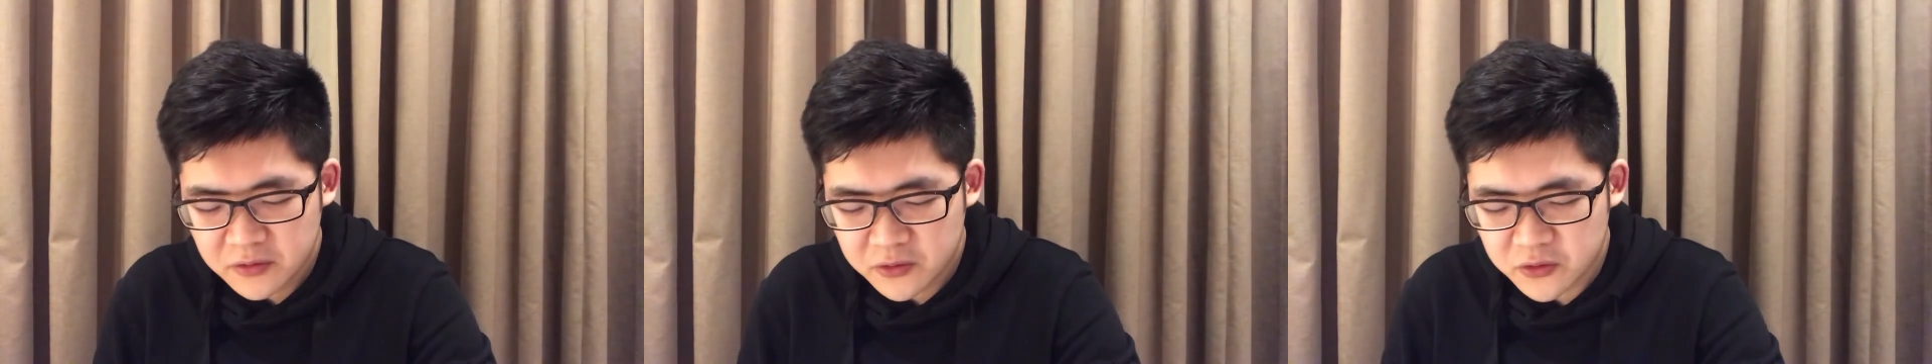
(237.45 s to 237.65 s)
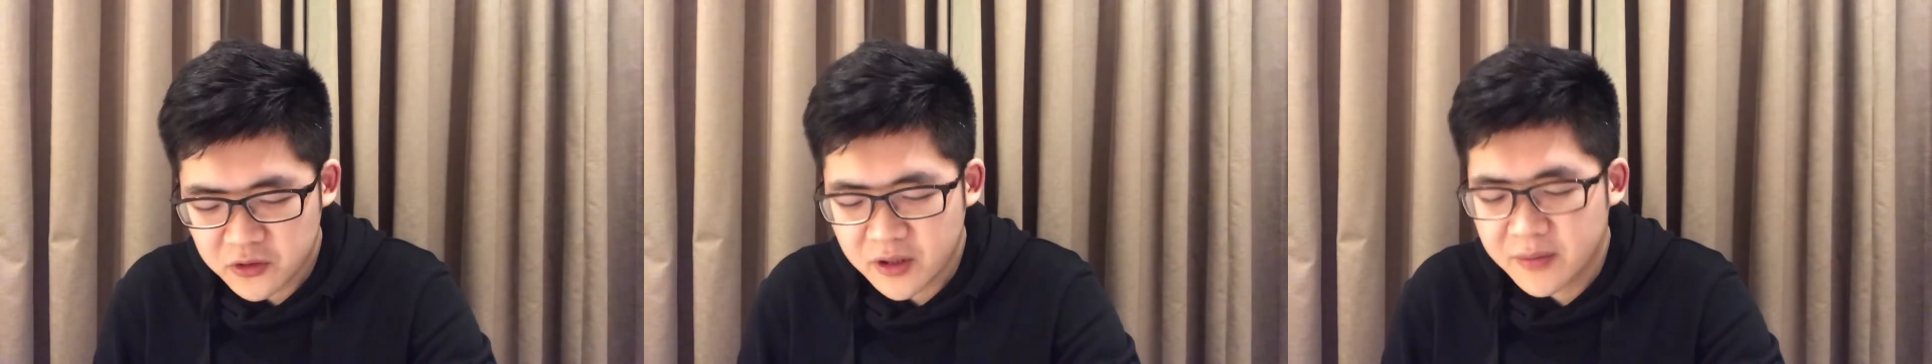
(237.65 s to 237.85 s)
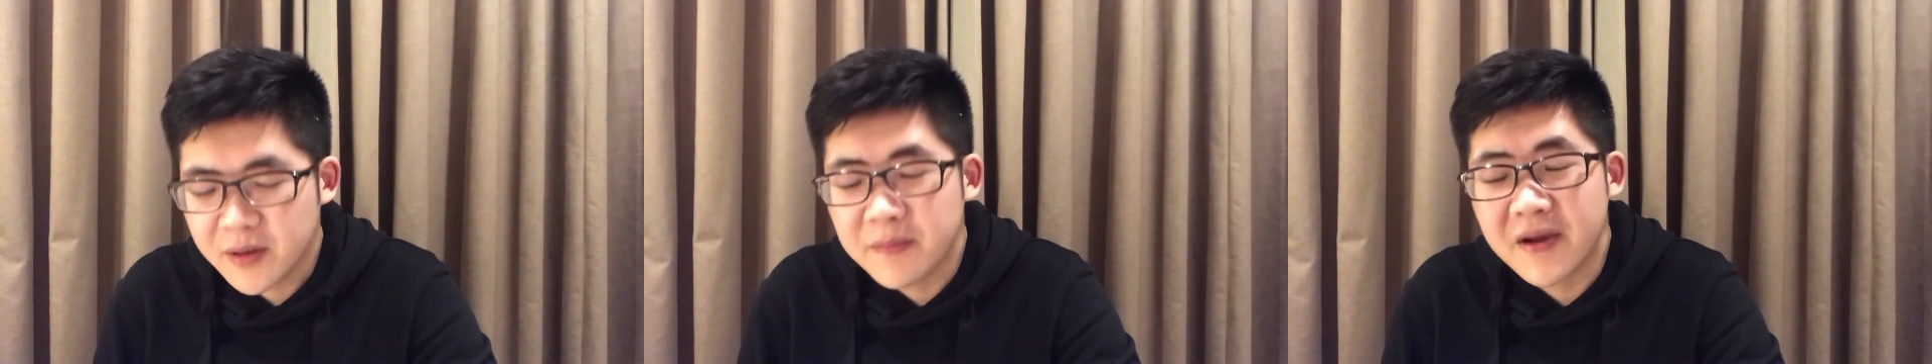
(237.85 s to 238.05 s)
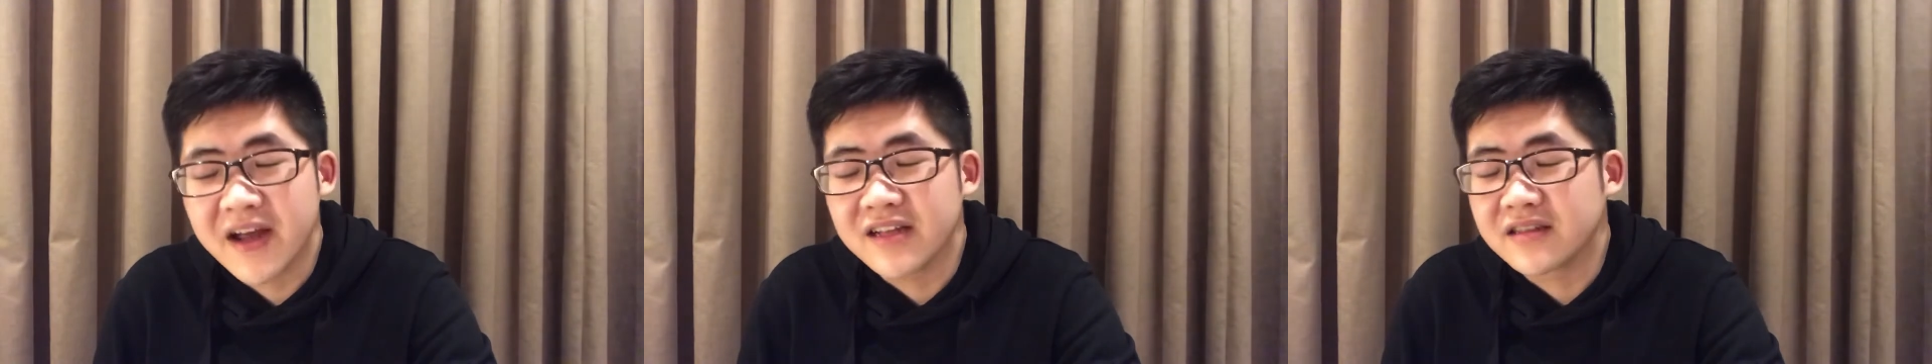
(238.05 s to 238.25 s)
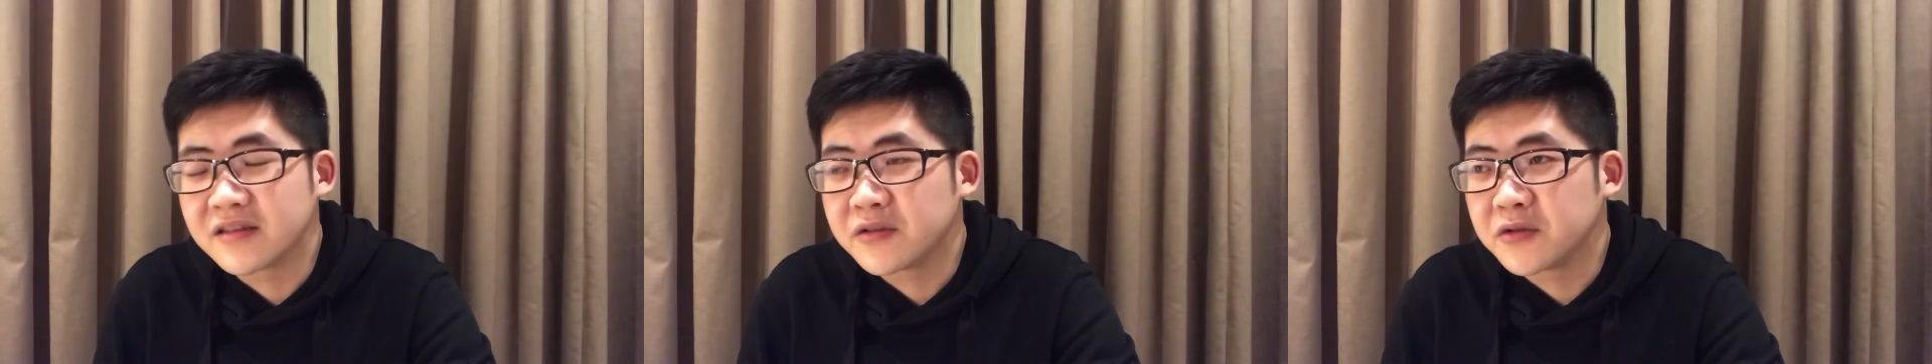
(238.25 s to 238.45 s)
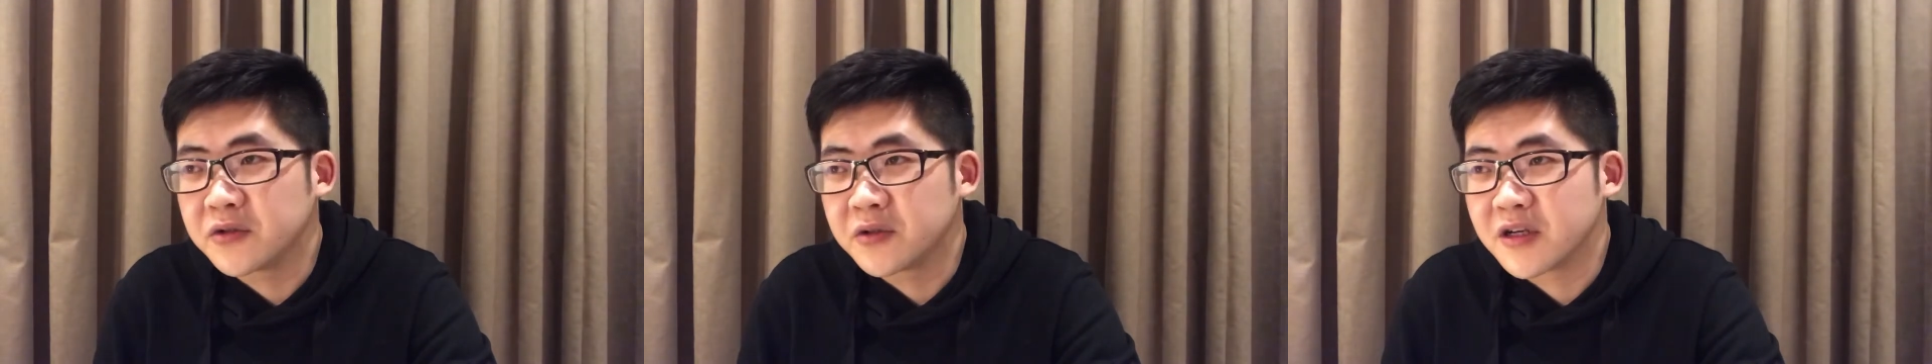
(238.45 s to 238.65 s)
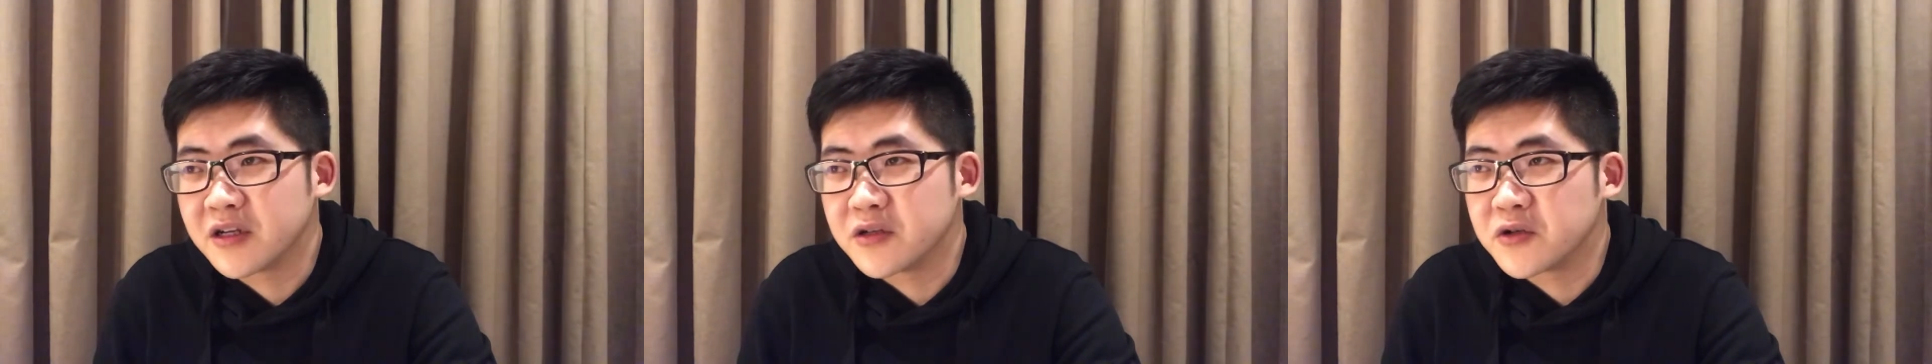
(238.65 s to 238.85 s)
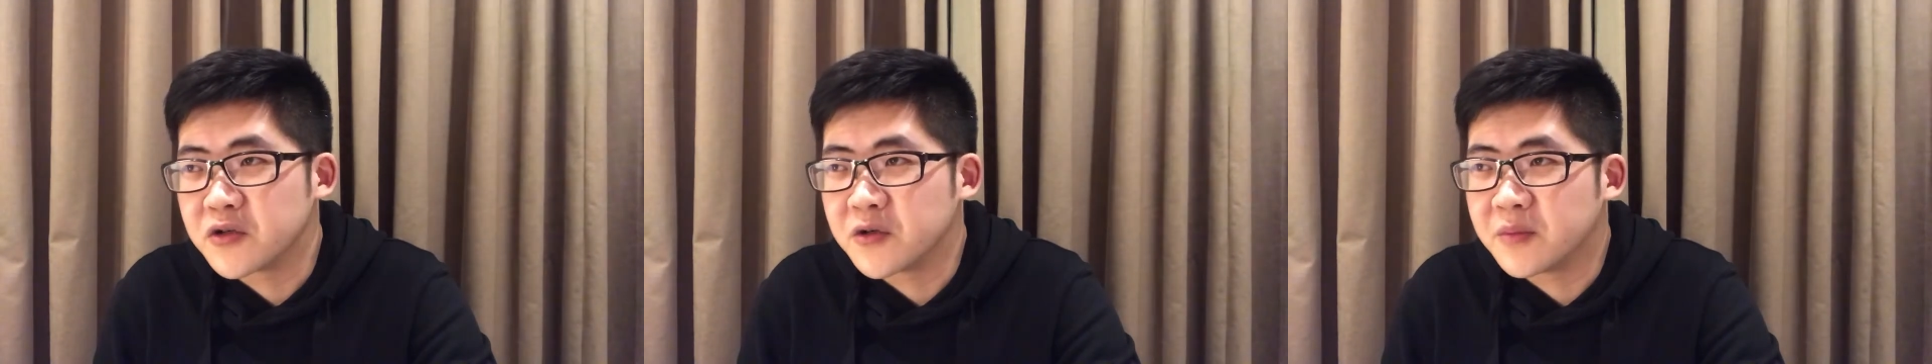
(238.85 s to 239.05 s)
try my best to
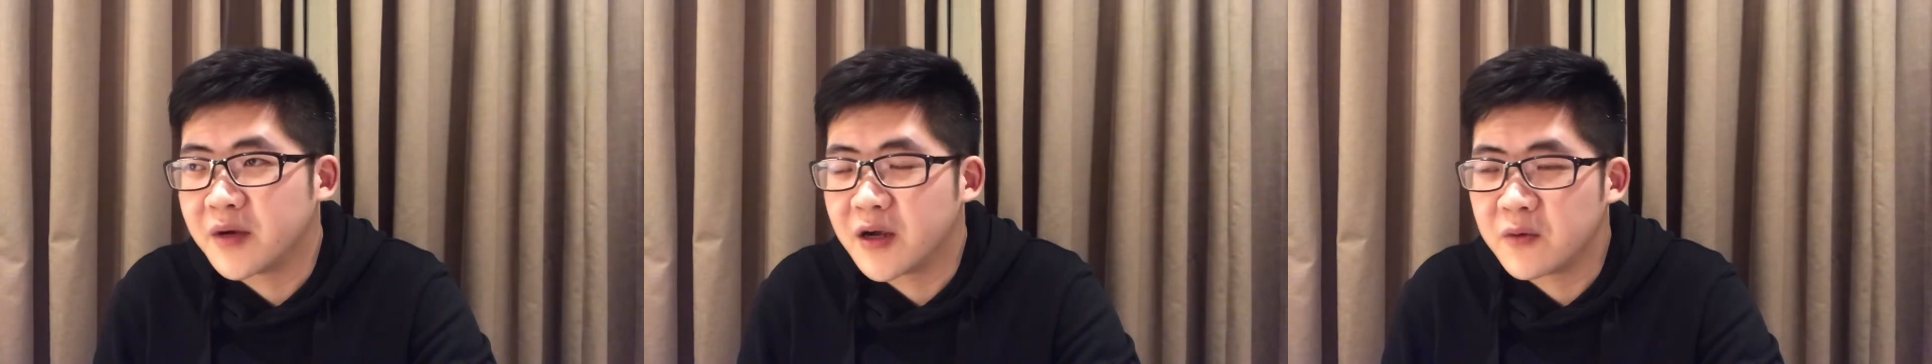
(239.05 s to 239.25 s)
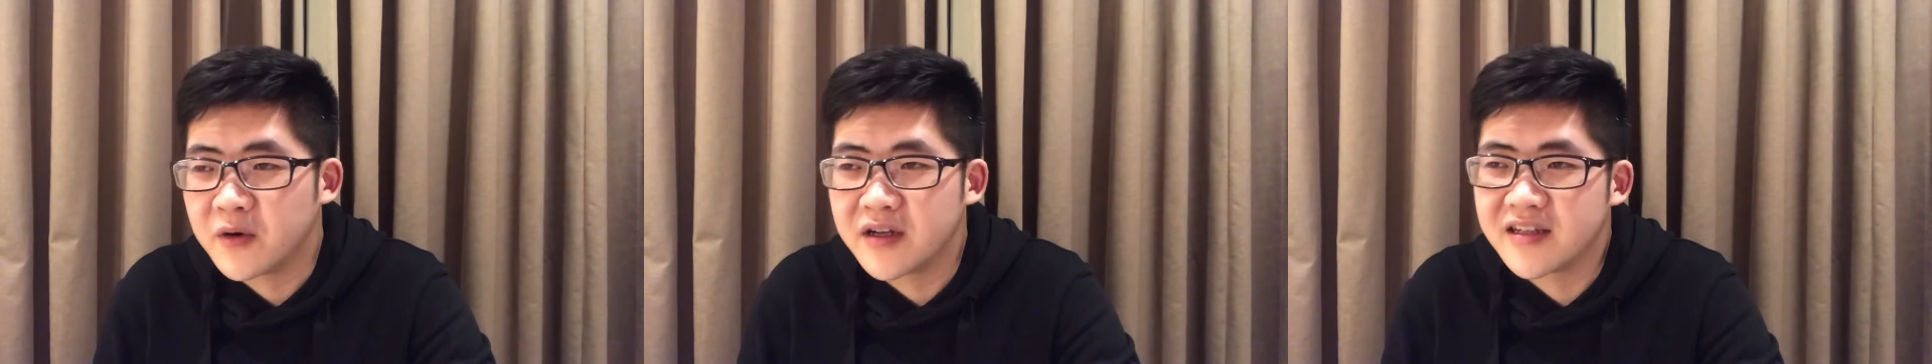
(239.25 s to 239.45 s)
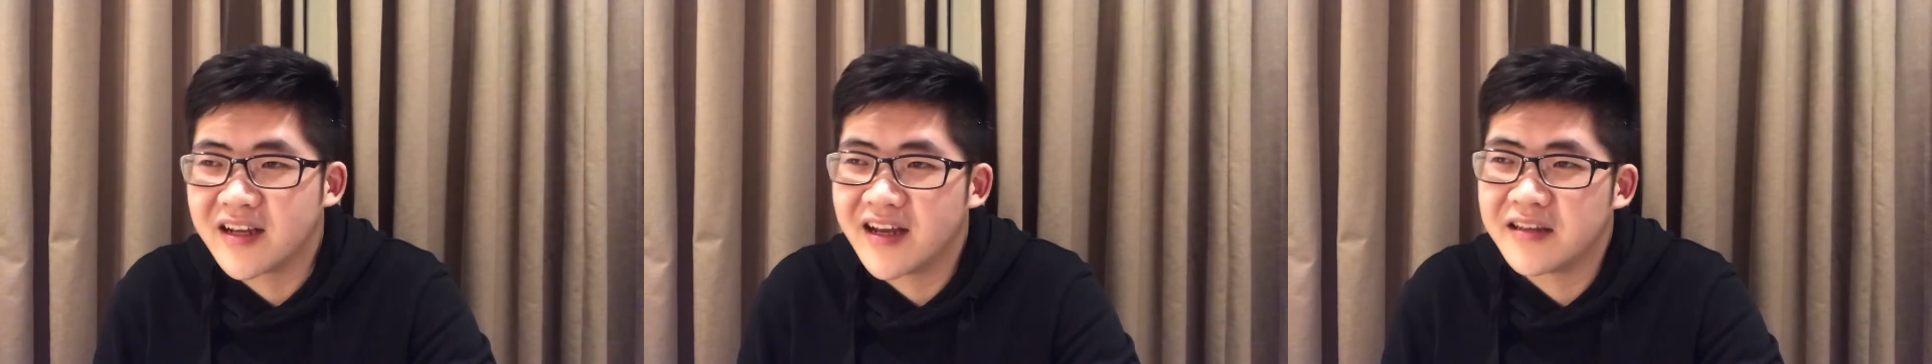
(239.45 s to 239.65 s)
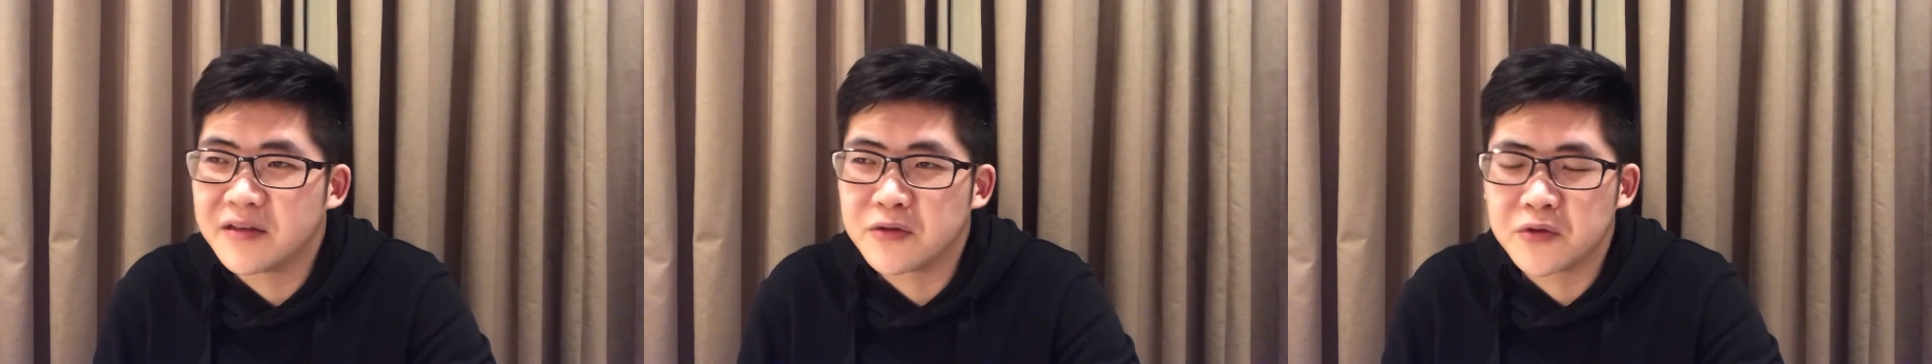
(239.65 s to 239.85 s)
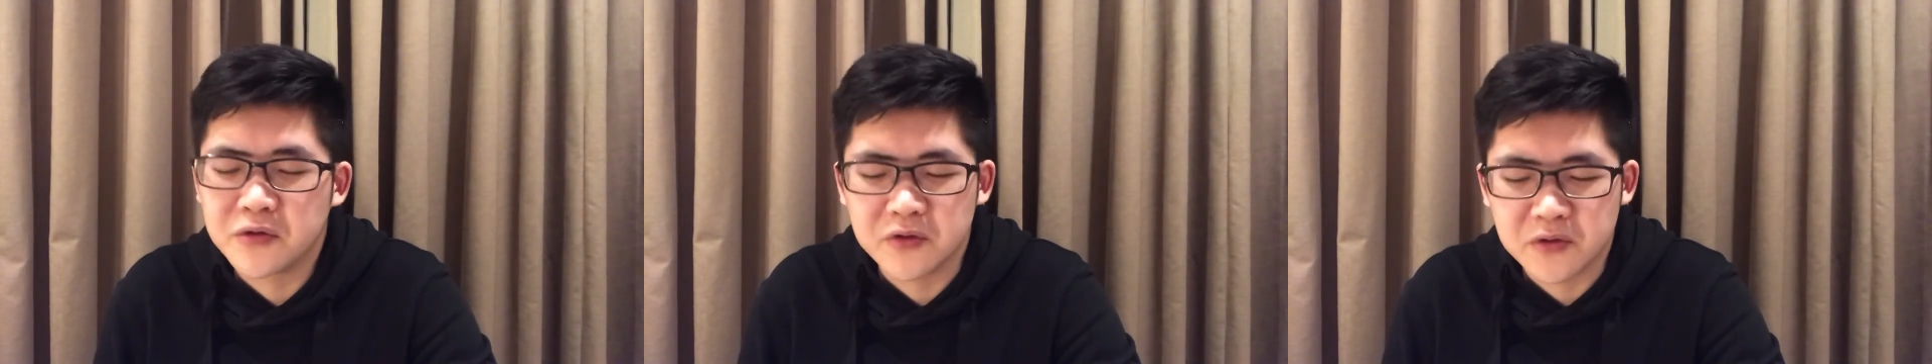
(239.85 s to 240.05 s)
control my weight and to